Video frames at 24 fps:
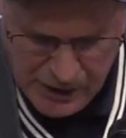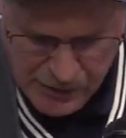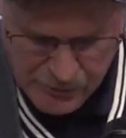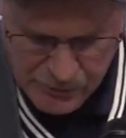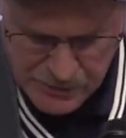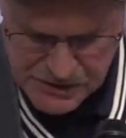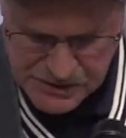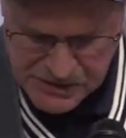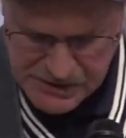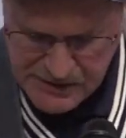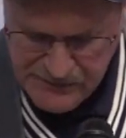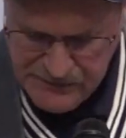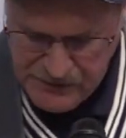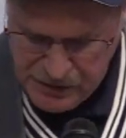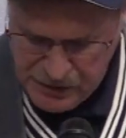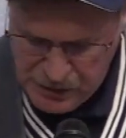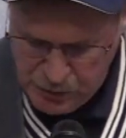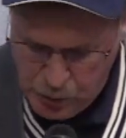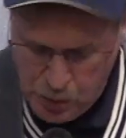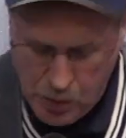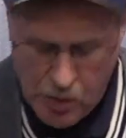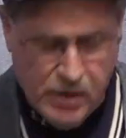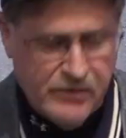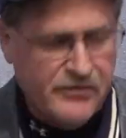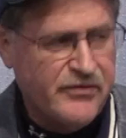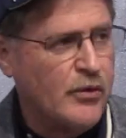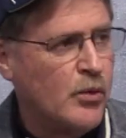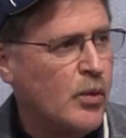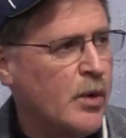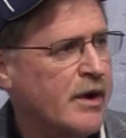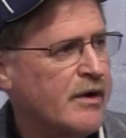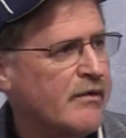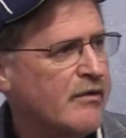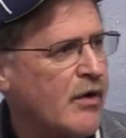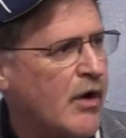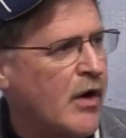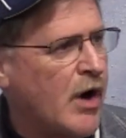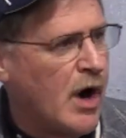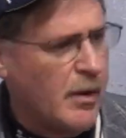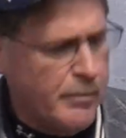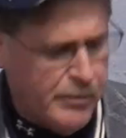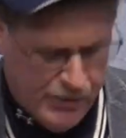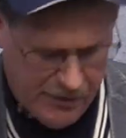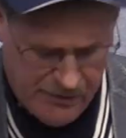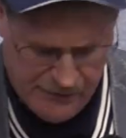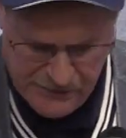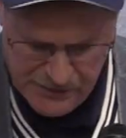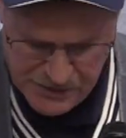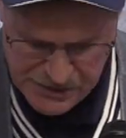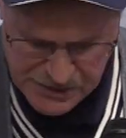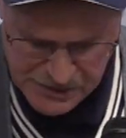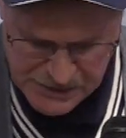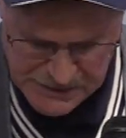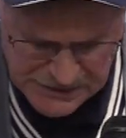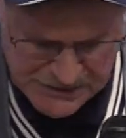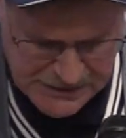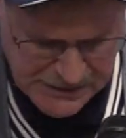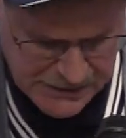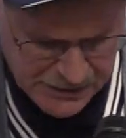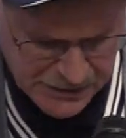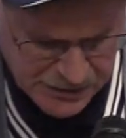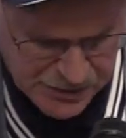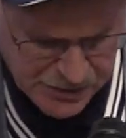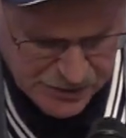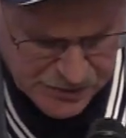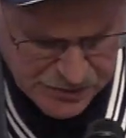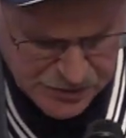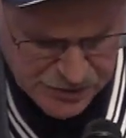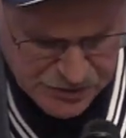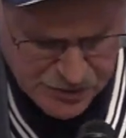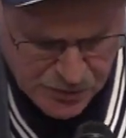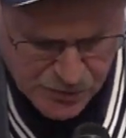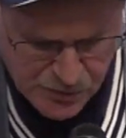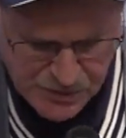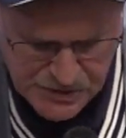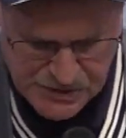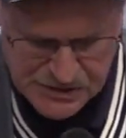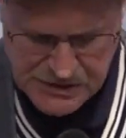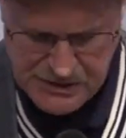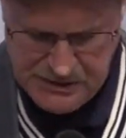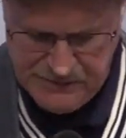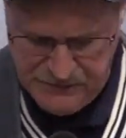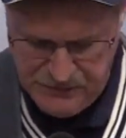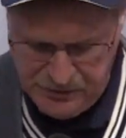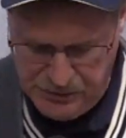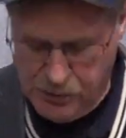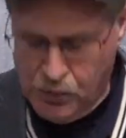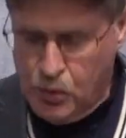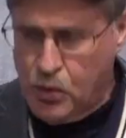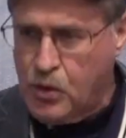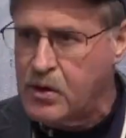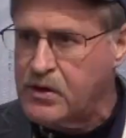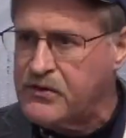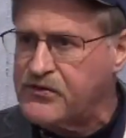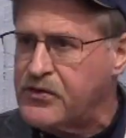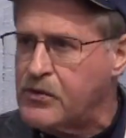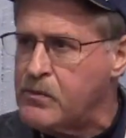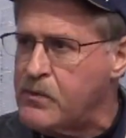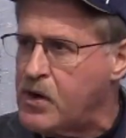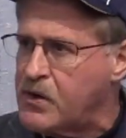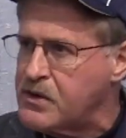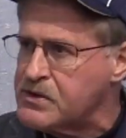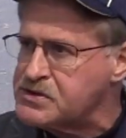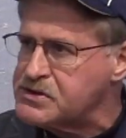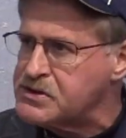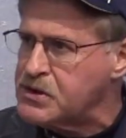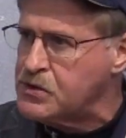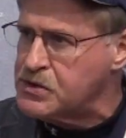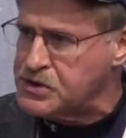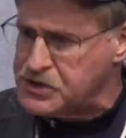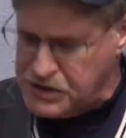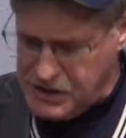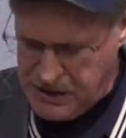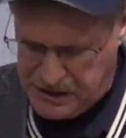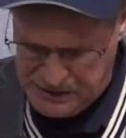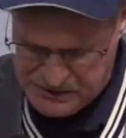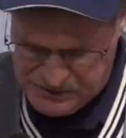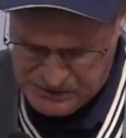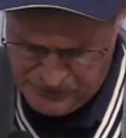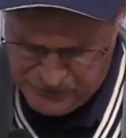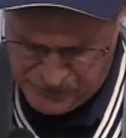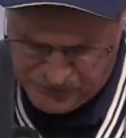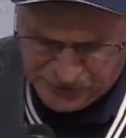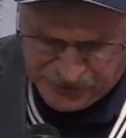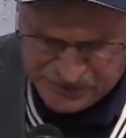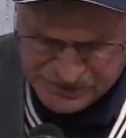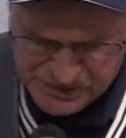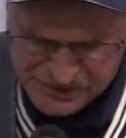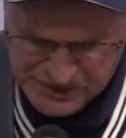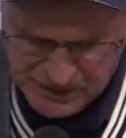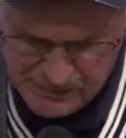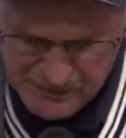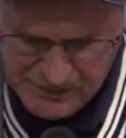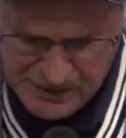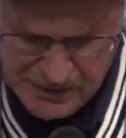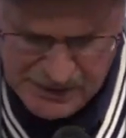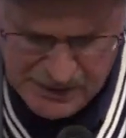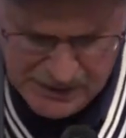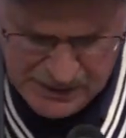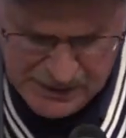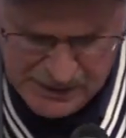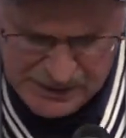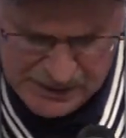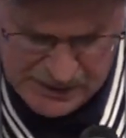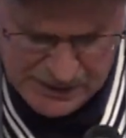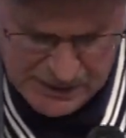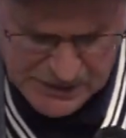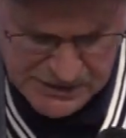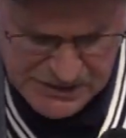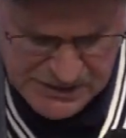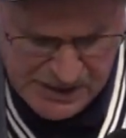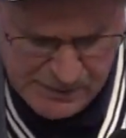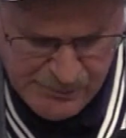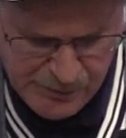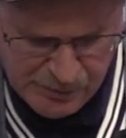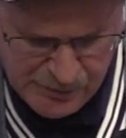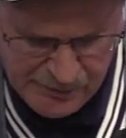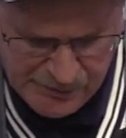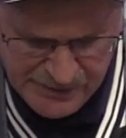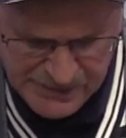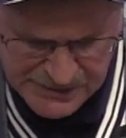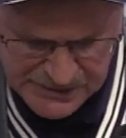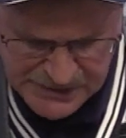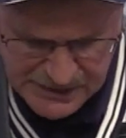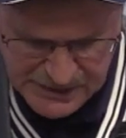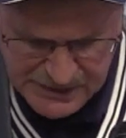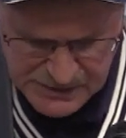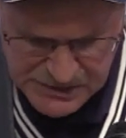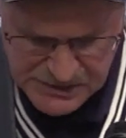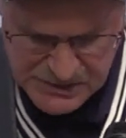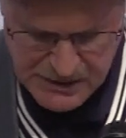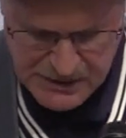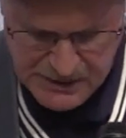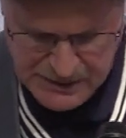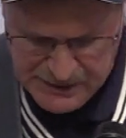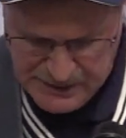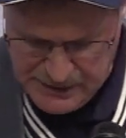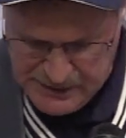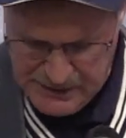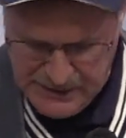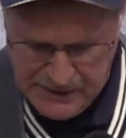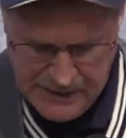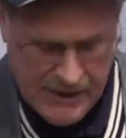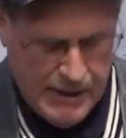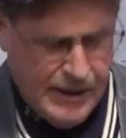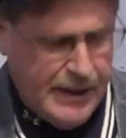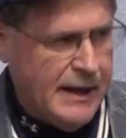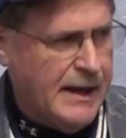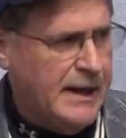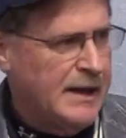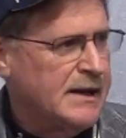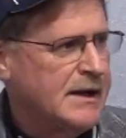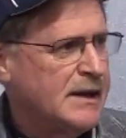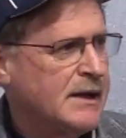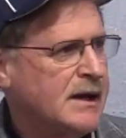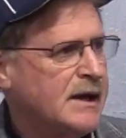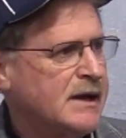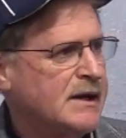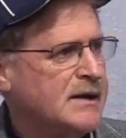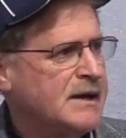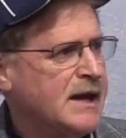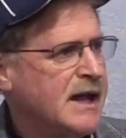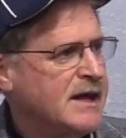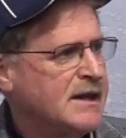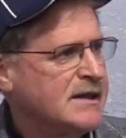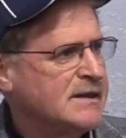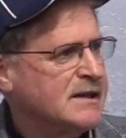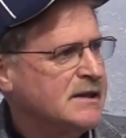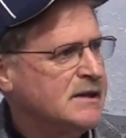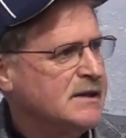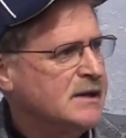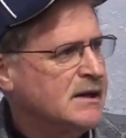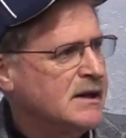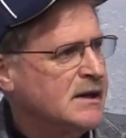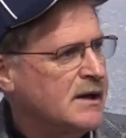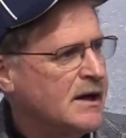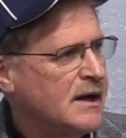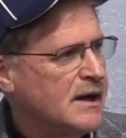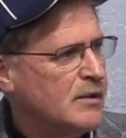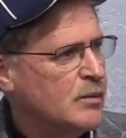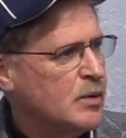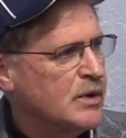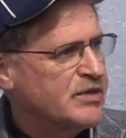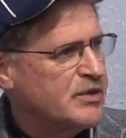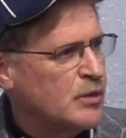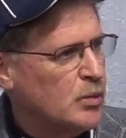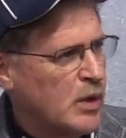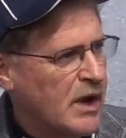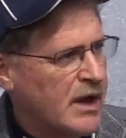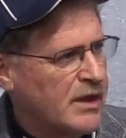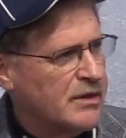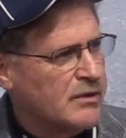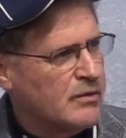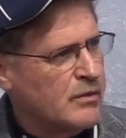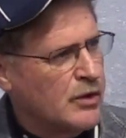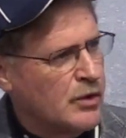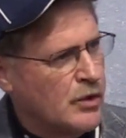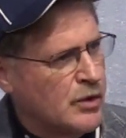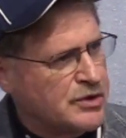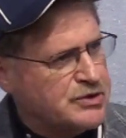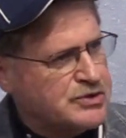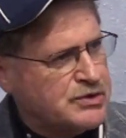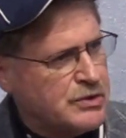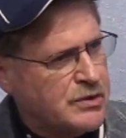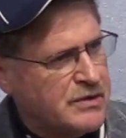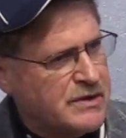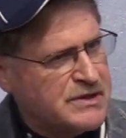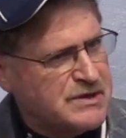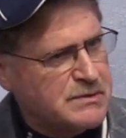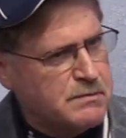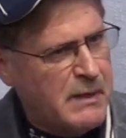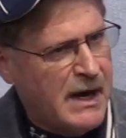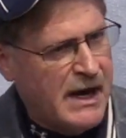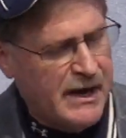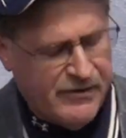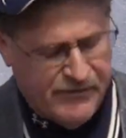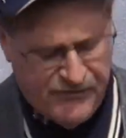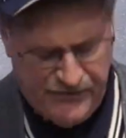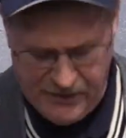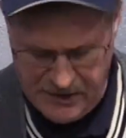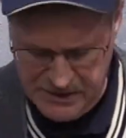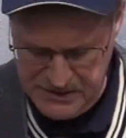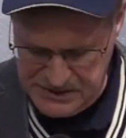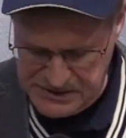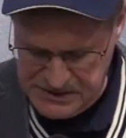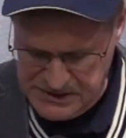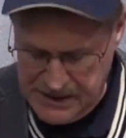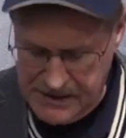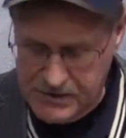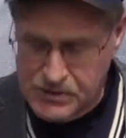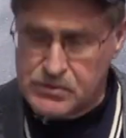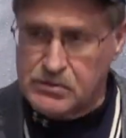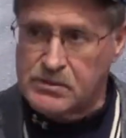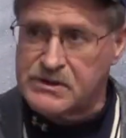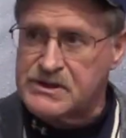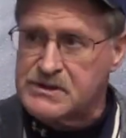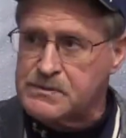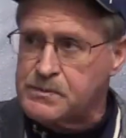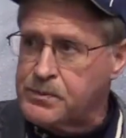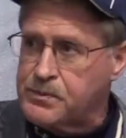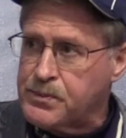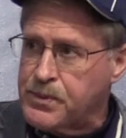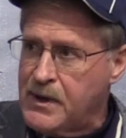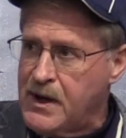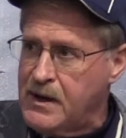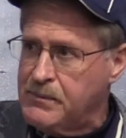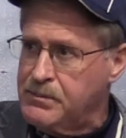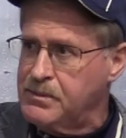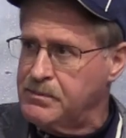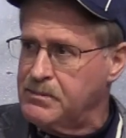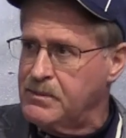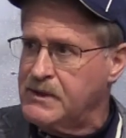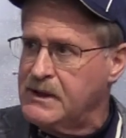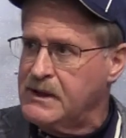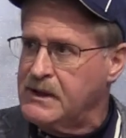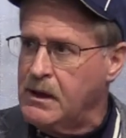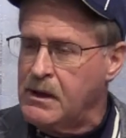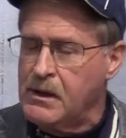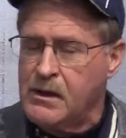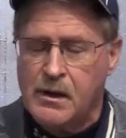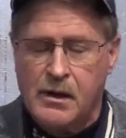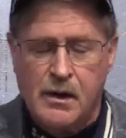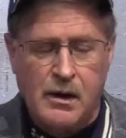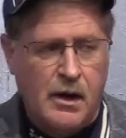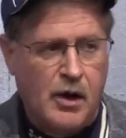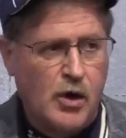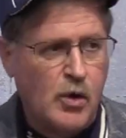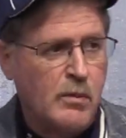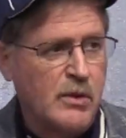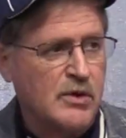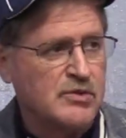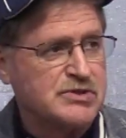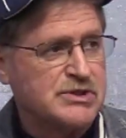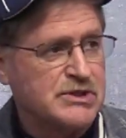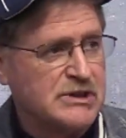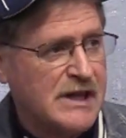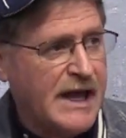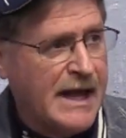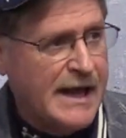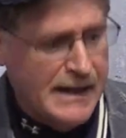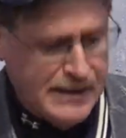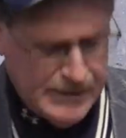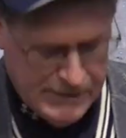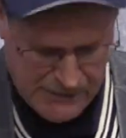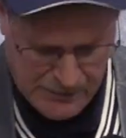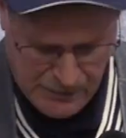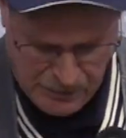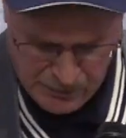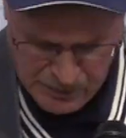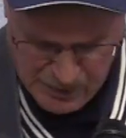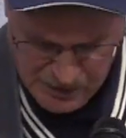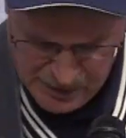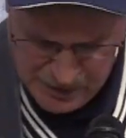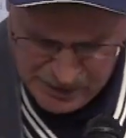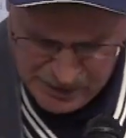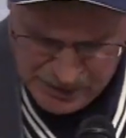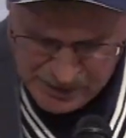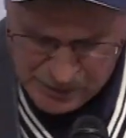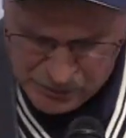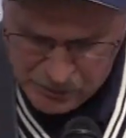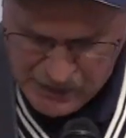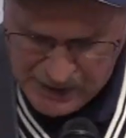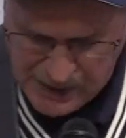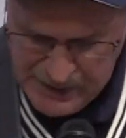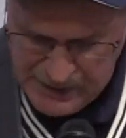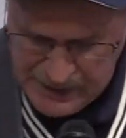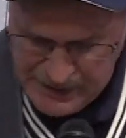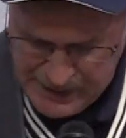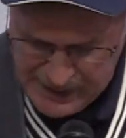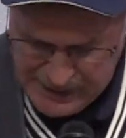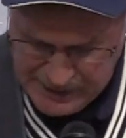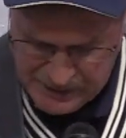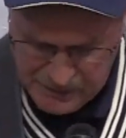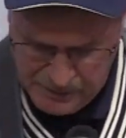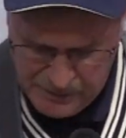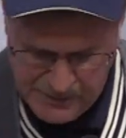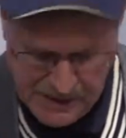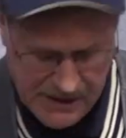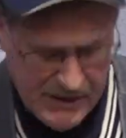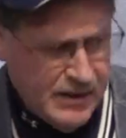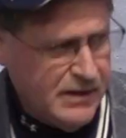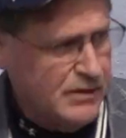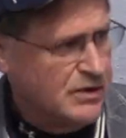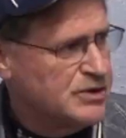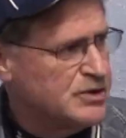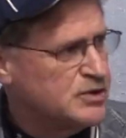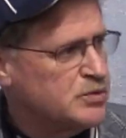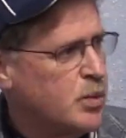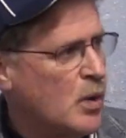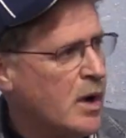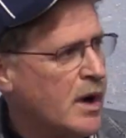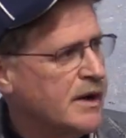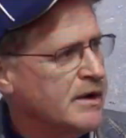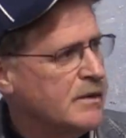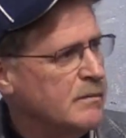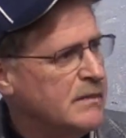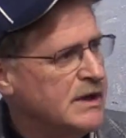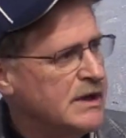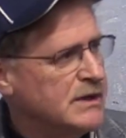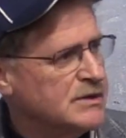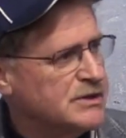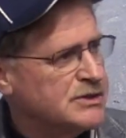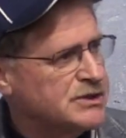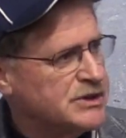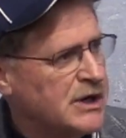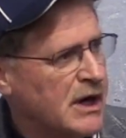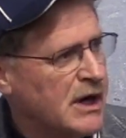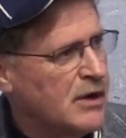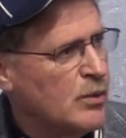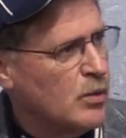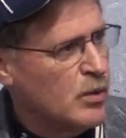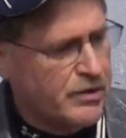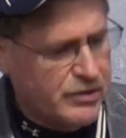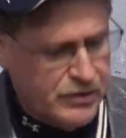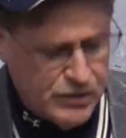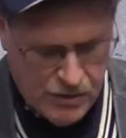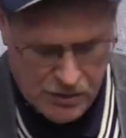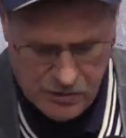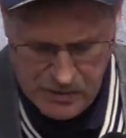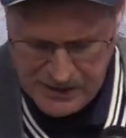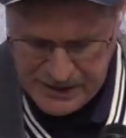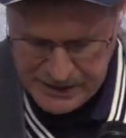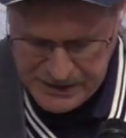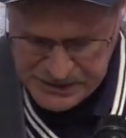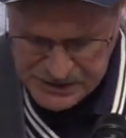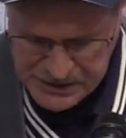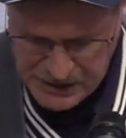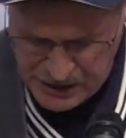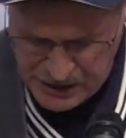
receiving an award for one of our upper division teachers who received an award from our association for some exemplary teaching. And Nathan, with the weather and also this modified schedule, he's probably almost landing right now, but he just wanted me to share with you that he's